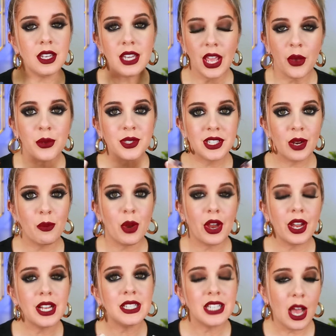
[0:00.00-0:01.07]
nails that I'm
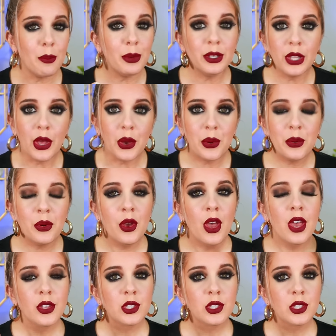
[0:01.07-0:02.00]
wearing down below.